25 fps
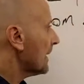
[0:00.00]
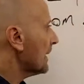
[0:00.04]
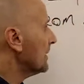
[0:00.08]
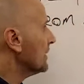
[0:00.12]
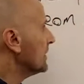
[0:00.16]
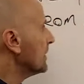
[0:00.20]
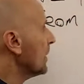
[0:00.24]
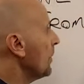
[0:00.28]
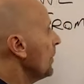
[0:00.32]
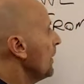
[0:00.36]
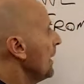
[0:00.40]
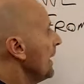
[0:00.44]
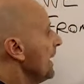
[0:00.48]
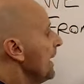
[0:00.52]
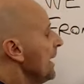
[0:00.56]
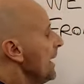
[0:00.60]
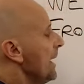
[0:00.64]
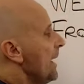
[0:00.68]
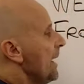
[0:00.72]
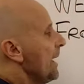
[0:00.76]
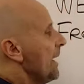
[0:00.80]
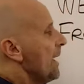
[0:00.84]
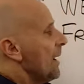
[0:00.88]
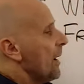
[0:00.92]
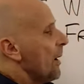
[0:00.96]
So
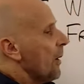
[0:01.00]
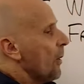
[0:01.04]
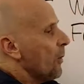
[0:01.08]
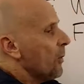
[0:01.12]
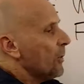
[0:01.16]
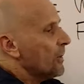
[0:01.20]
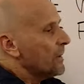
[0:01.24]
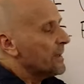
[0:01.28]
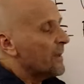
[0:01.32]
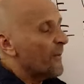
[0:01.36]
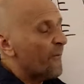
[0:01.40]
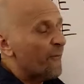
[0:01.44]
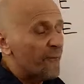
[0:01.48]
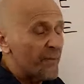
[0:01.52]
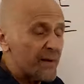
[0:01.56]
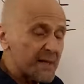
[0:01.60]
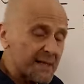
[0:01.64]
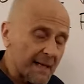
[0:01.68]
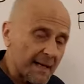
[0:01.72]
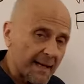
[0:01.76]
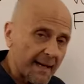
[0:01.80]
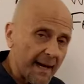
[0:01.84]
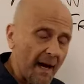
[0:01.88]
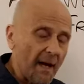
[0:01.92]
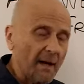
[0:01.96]
the
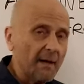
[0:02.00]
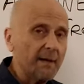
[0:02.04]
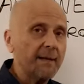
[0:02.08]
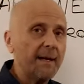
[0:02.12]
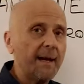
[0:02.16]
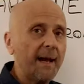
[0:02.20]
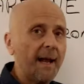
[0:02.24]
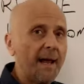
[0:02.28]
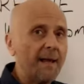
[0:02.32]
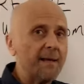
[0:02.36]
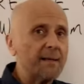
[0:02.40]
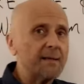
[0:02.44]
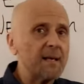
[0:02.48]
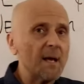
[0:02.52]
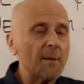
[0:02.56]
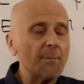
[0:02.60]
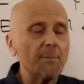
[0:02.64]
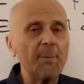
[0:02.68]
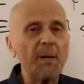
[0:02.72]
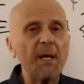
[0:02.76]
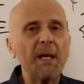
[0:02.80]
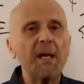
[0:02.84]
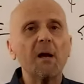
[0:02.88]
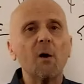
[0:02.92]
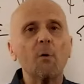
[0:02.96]
physicality ends up
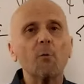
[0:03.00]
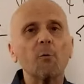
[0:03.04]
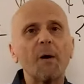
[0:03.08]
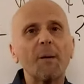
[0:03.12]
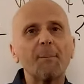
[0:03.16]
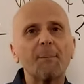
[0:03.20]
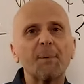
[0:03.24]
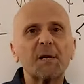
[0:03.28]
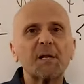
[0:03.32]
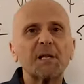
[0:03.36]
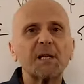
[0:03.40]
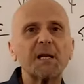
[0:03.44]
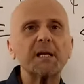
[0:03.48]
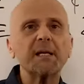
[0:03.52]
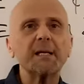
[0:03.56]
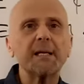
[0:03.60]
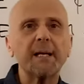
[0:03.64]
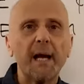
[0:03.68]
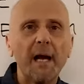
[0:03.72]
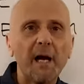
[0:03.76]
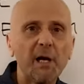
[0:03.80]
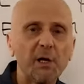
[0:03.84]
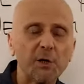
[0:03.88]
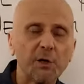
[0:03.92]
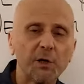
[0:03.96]
being a
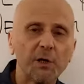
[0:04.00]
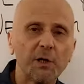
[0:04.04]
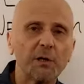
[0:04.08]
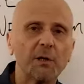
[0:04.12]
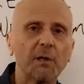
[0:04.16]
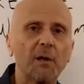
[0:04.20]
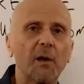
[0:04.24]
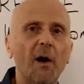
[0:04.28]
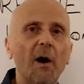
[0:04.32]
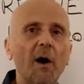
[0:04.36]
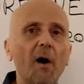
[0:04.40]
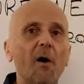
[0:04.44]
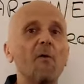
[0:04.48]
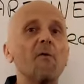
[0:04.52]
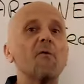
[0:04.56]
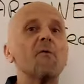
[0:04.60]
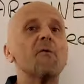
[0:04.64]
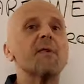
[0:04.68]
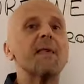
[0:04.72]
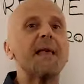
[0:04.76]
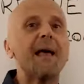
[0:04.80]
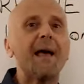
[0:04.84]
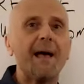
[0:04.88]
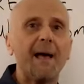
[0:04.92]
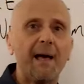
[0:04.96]
representation of
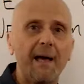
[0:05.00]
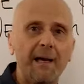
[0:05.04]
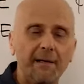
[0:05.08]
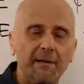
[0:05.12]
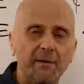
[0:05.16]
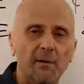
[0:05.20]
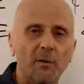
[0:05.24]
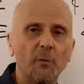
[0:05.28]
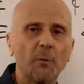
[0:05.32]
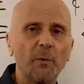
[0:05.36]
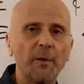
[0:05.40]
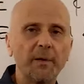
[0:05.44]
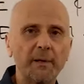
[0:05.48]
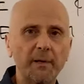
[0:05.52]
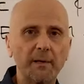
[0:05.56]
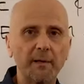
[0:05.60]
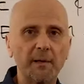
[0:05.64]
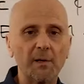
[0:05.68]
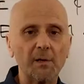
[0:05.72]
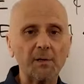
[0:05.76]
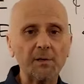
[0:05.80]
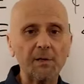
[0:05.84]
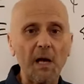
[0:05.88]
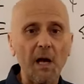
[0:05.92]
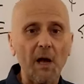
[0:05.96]
that within
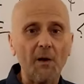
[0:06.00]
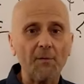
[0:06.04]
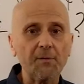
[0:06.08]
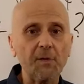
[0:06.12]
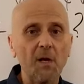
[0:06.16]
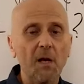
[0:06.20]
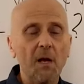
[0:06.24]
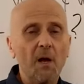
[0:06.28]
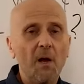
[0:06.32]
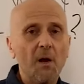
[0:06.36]
ourselves.